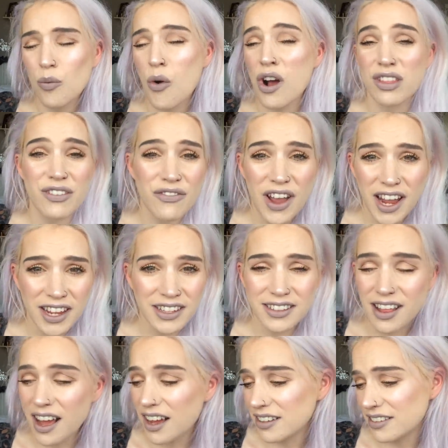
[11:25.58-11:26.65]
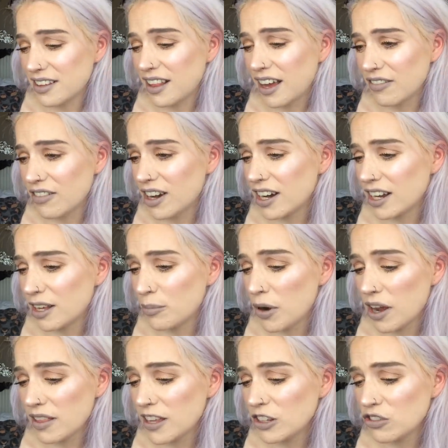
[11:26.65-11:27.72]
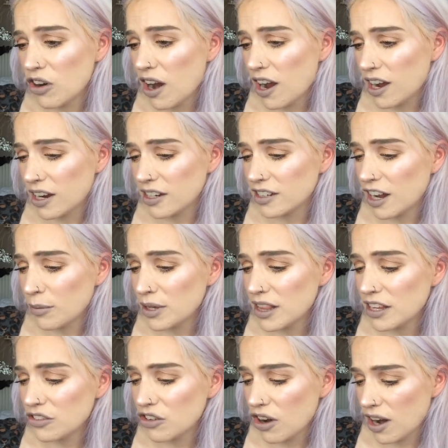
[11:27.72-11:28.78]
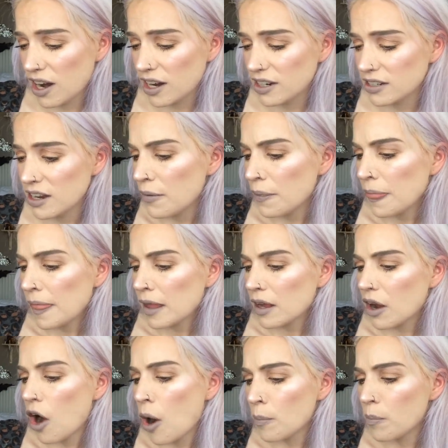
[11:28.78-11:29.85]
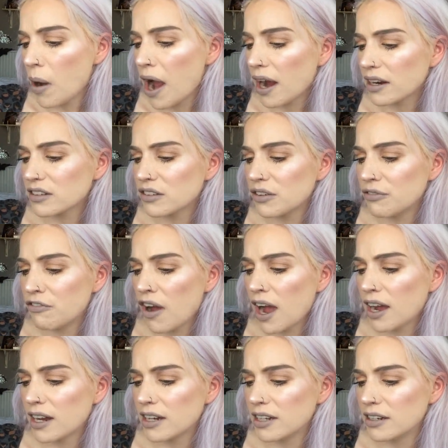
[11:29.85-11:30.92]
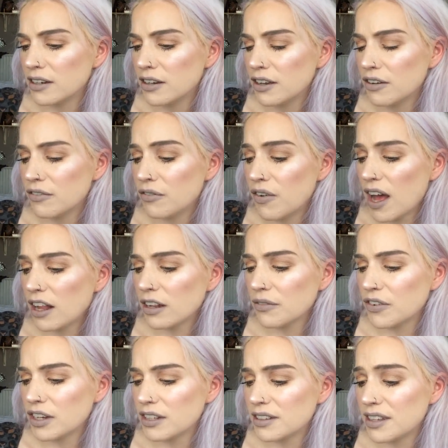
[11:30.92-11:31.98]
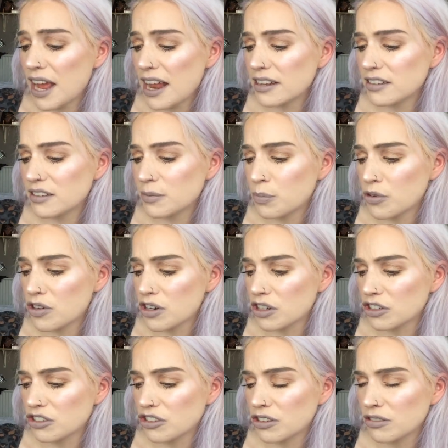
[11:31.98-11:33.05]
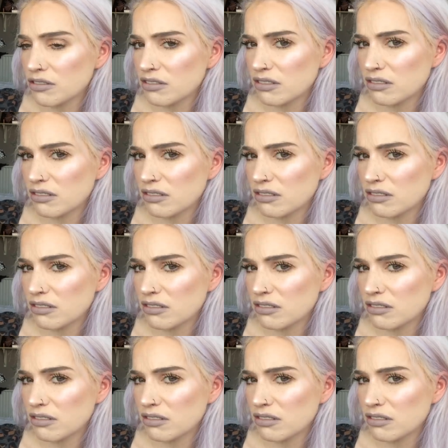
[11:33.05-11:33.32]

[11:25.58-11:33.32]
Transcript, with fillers: What the feck is that? Like, really? But they tried. I mean, they tried. Compact, fine, velvet, dense brush.